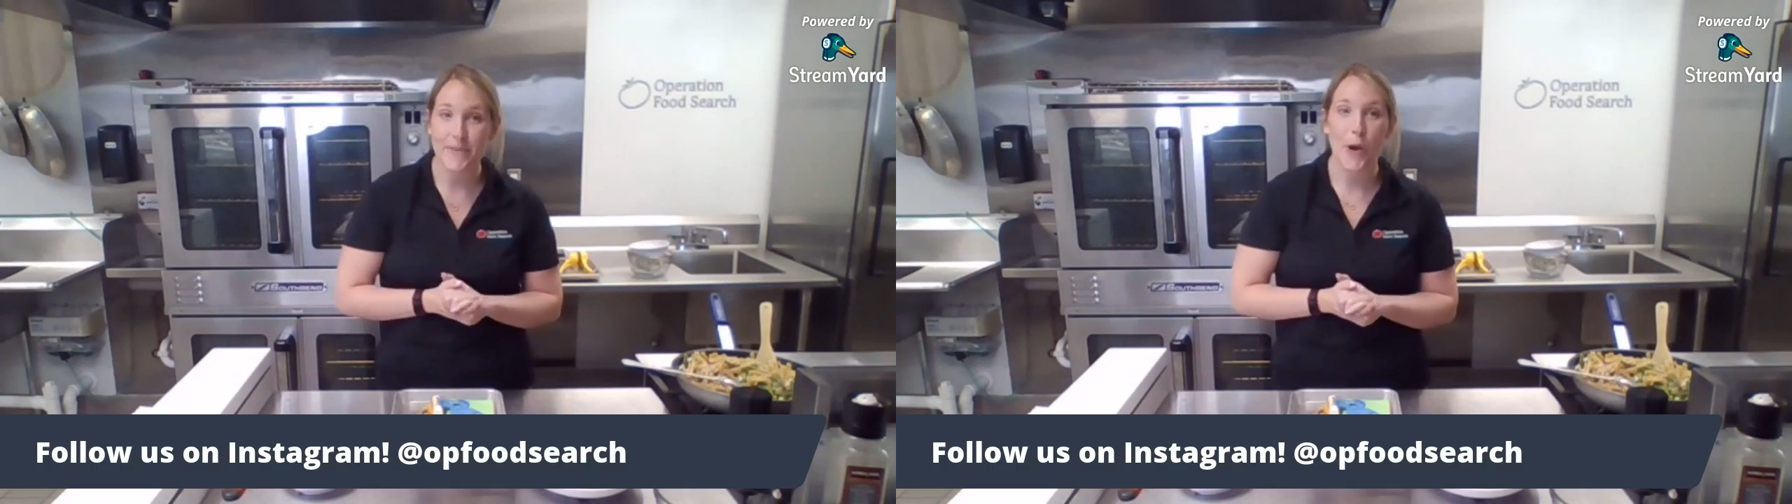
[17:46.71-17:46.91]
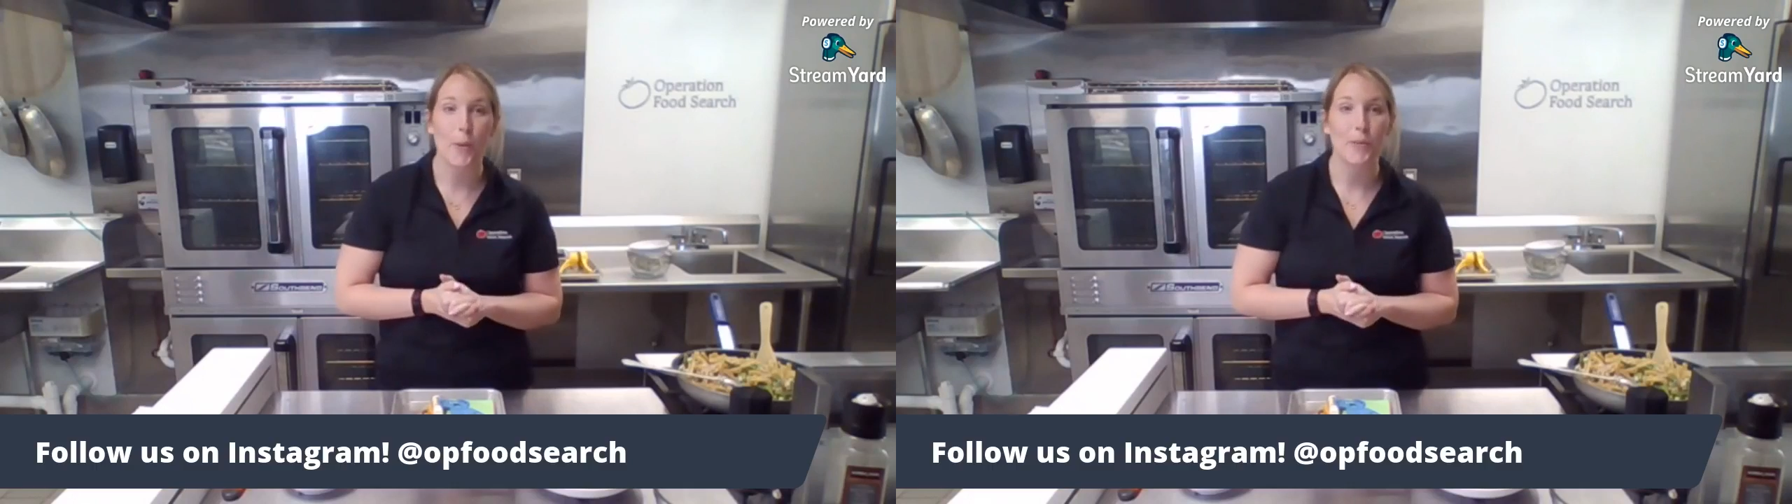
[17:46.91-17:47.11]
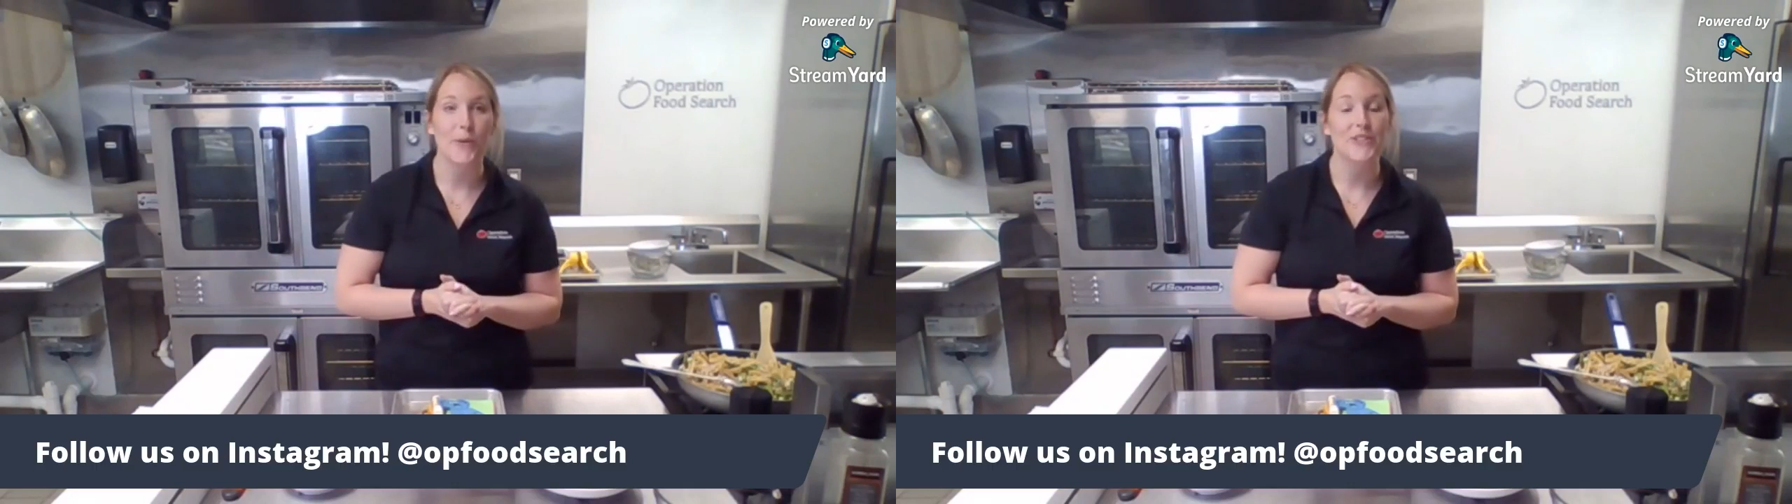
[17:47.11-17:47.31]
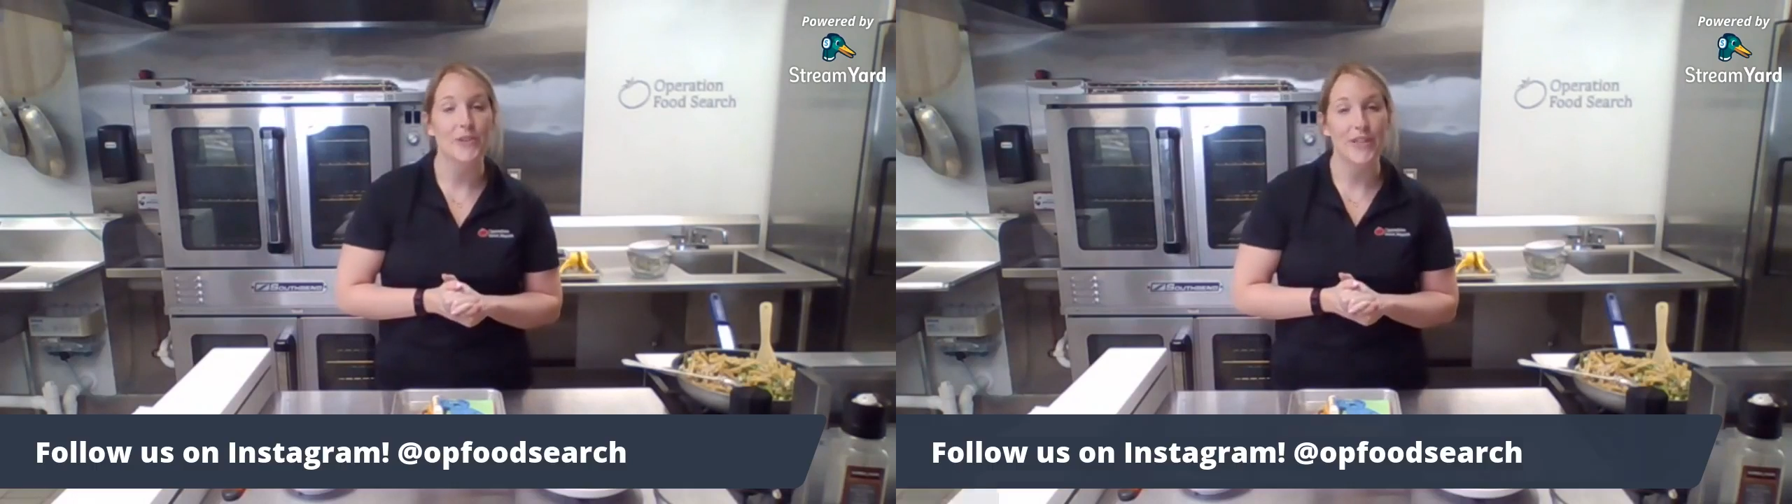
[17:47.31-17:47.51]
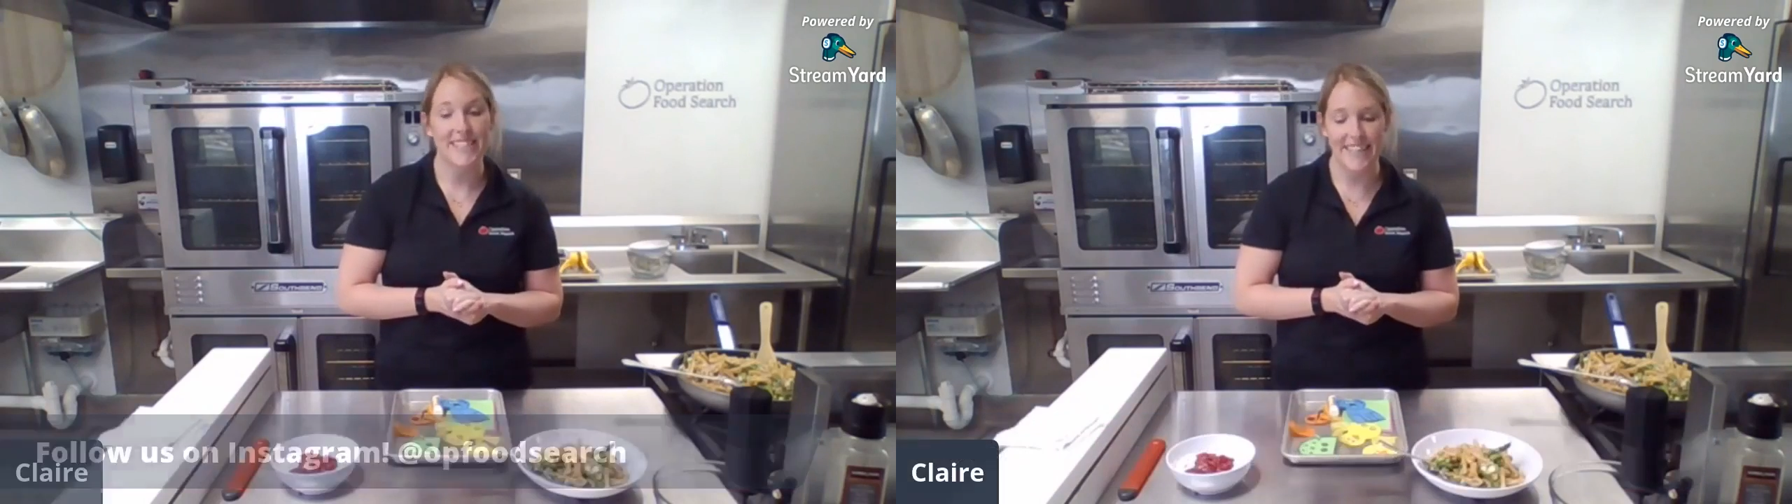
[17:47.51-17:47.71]
We hope you
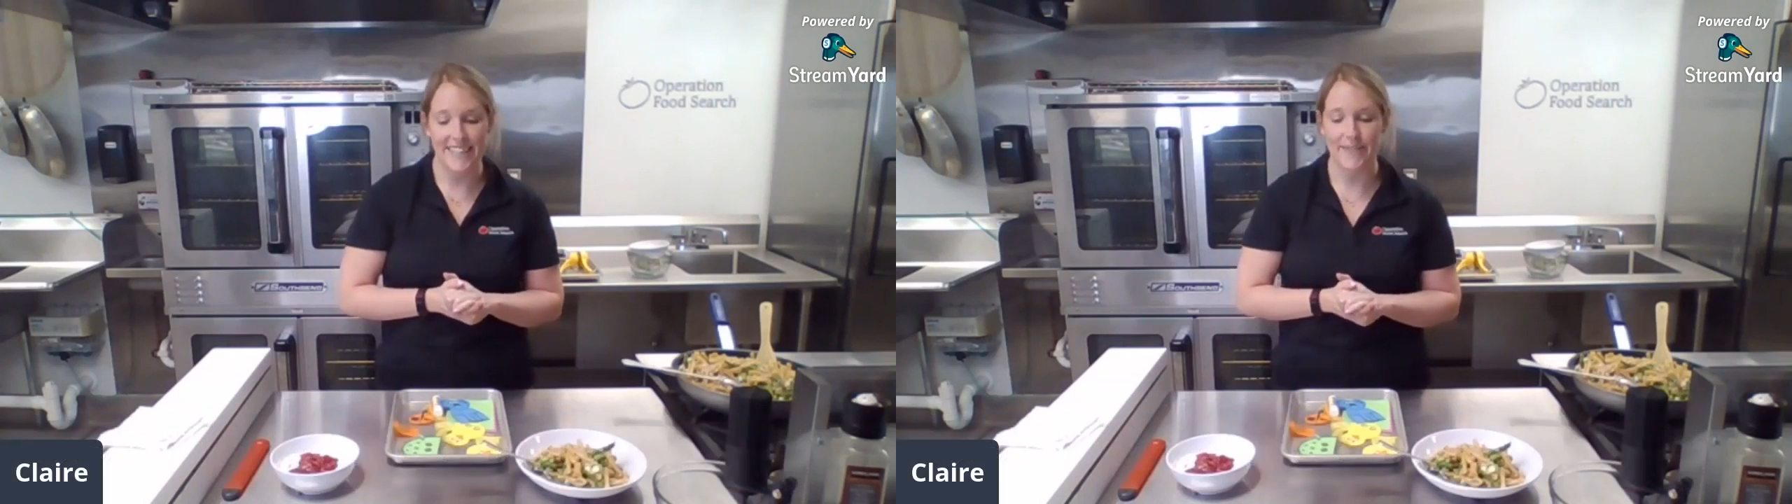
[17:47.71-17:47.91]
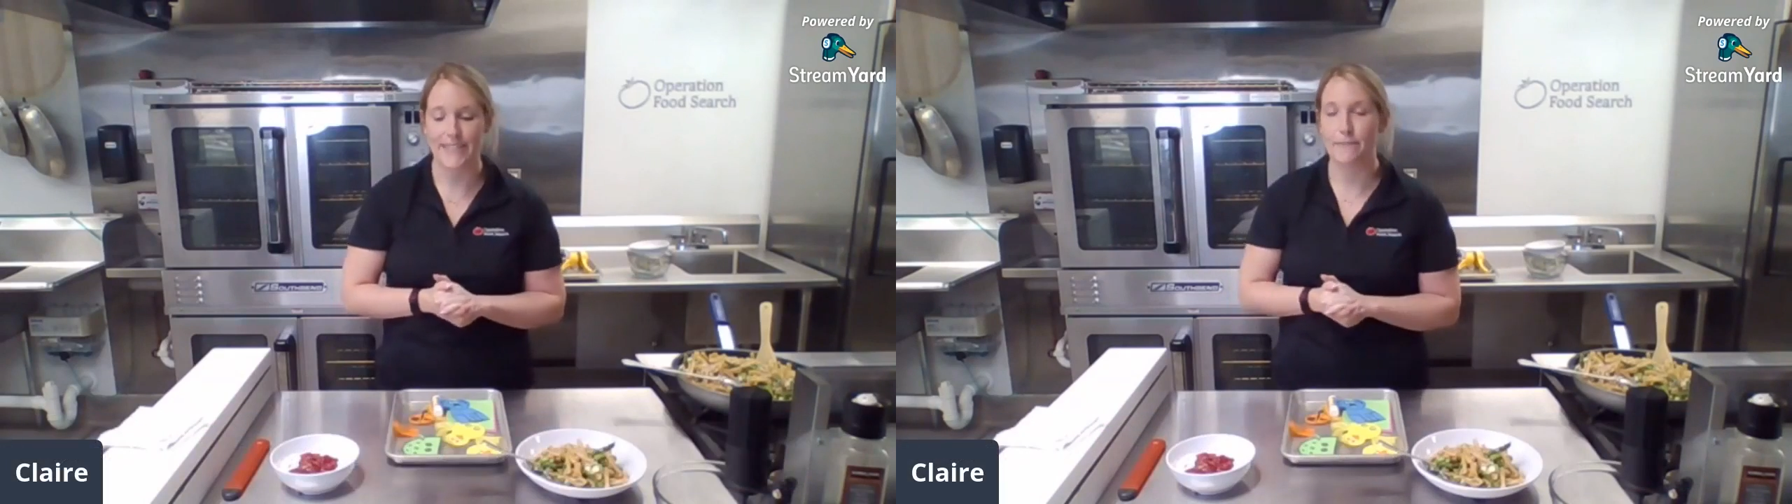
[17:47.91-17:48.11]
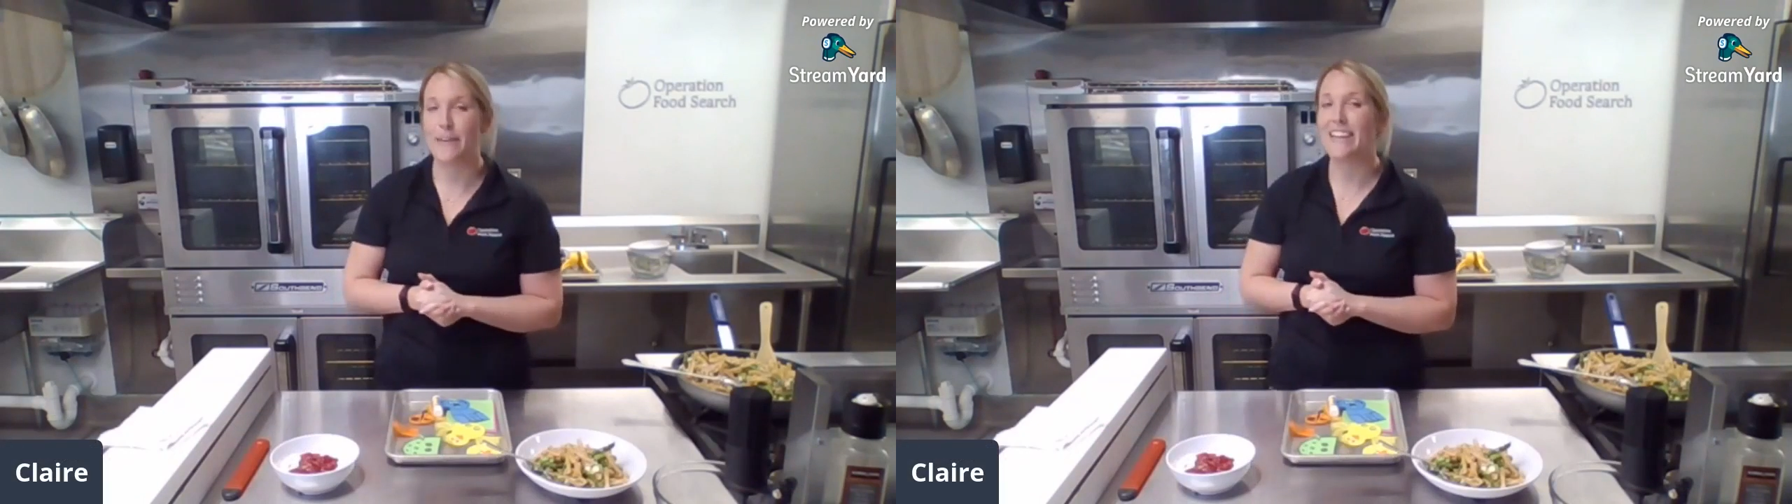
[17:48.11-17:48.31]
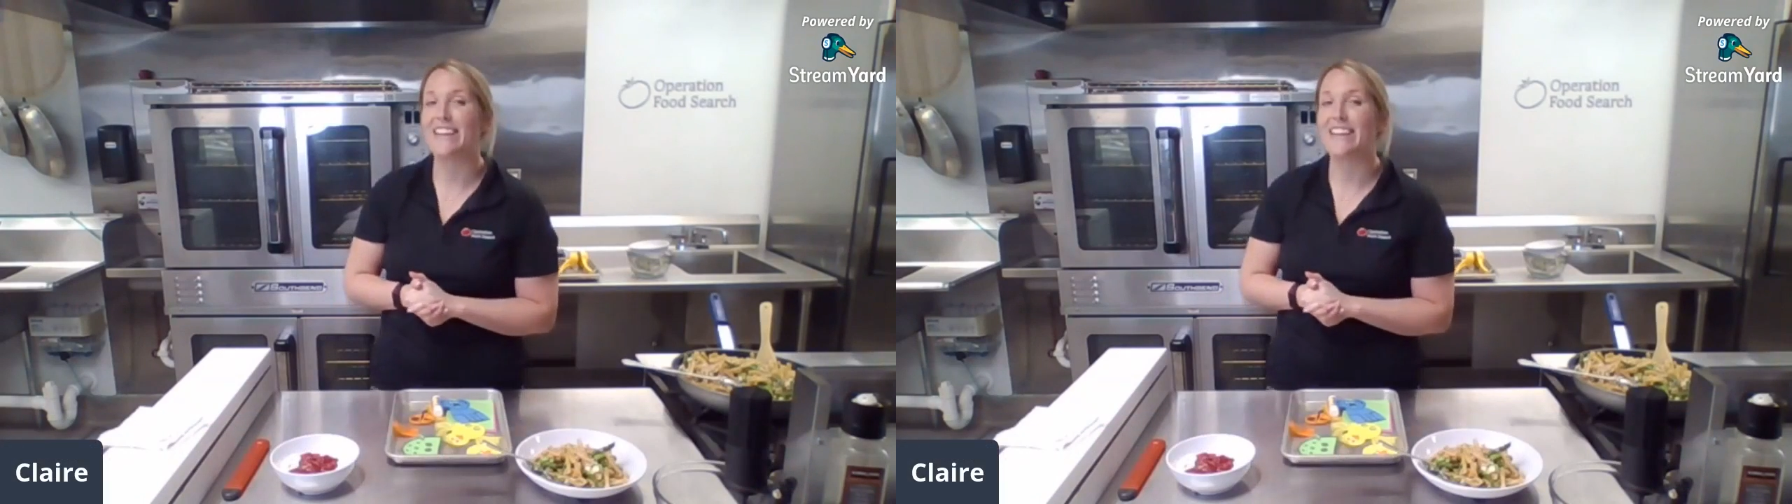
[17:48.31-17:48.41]
enjoyed today's recipe.